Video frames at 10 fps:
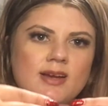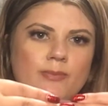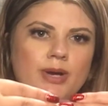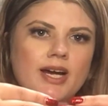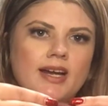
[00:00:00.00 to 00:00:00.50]

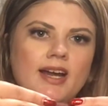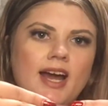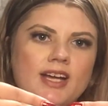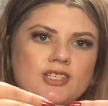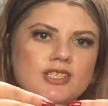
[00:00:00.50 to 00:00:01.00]
but
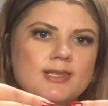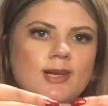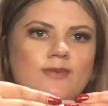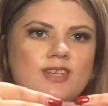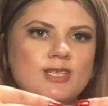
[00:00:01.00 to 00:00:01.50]
I just
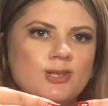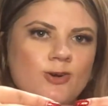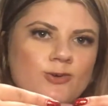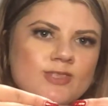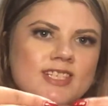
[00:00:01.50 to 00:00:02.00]
love these
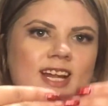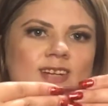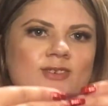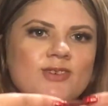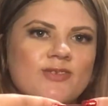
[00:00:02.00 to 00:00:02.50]
tones that I
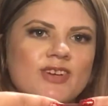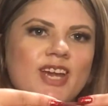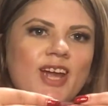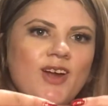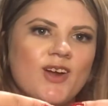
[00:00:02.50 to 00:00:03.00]
don't even
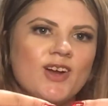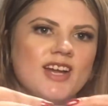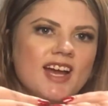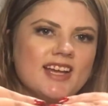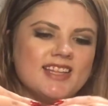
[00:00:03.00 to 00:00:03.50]
care.
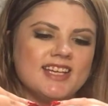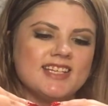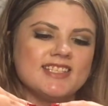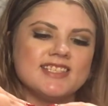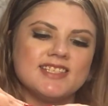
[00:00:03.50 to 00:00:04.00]
I think
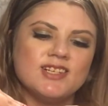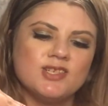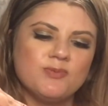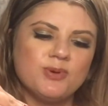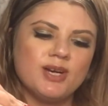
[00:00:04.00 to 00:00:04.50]
it's such
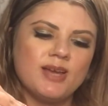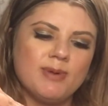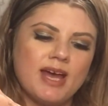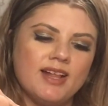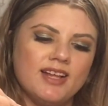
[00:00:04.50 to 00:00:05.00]
a pretty
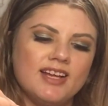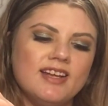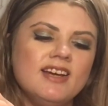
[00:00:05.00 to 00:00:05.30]
palette.